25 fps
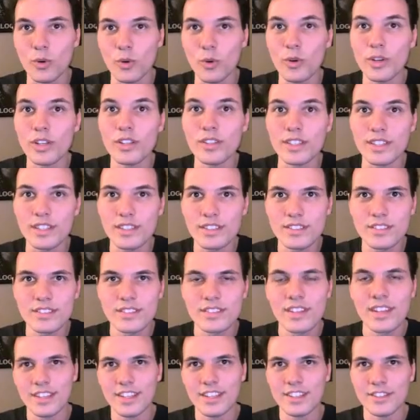
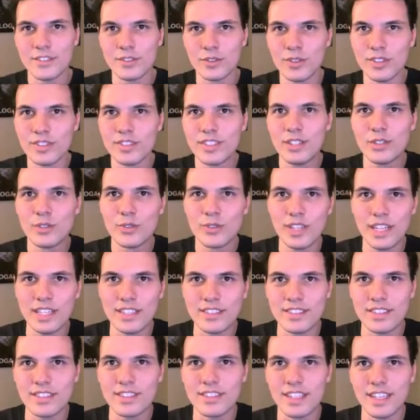Oilix. As soon as he
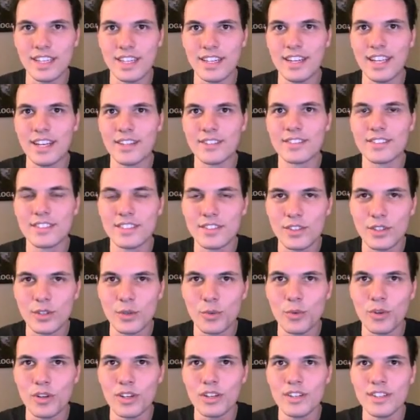creates this thing, announces it to
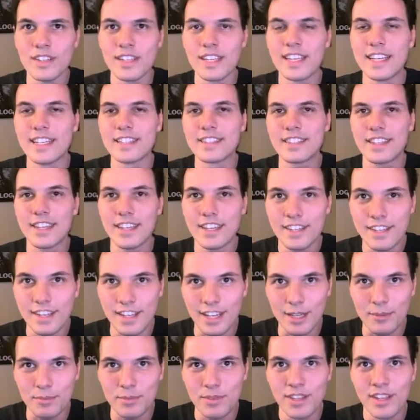the world, he gets
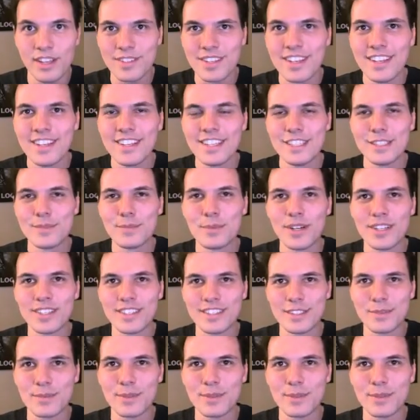kidnapped. He's brought to